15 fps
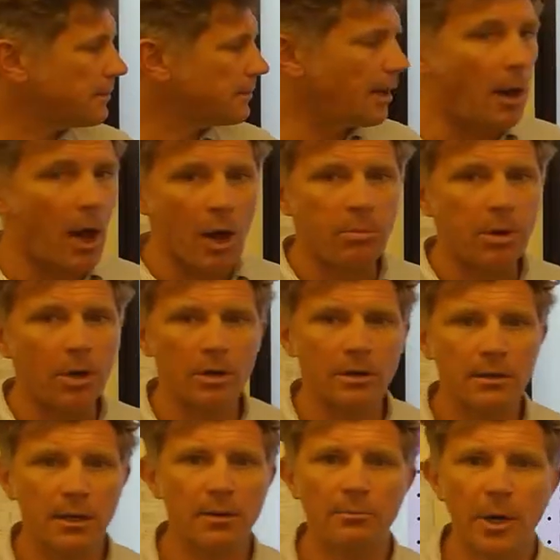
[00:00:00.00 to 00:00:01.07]

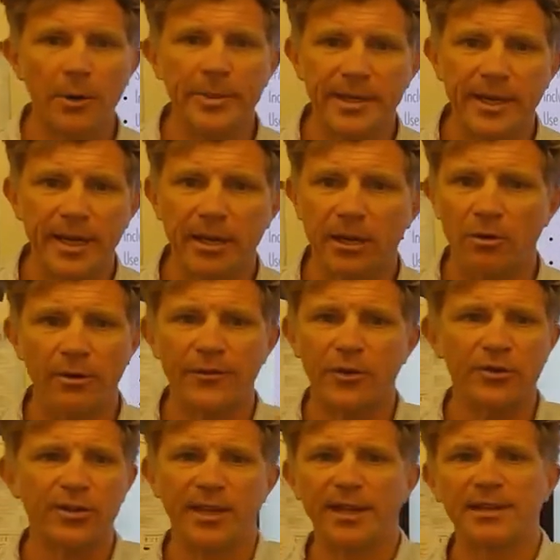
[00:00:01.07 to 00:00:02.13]
book, Moby Dick, or if
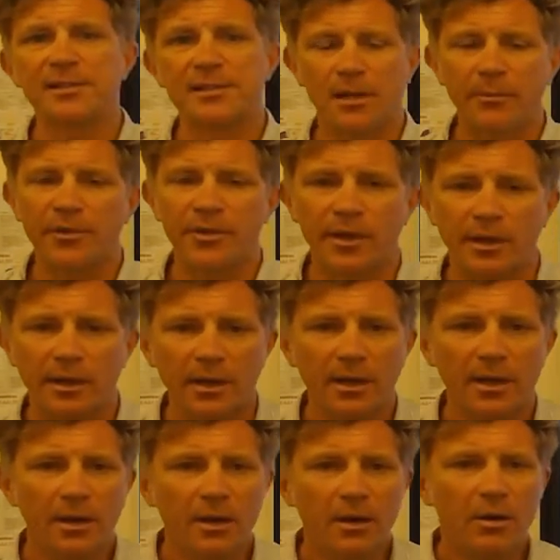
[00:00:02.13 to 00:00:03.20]
you did something,
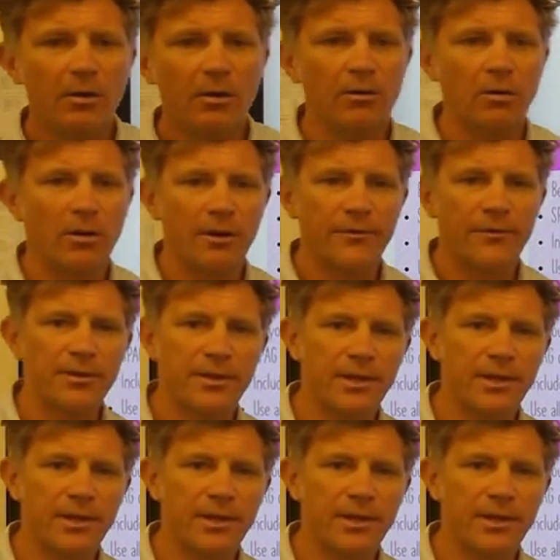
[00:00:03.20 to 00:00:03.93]
or if you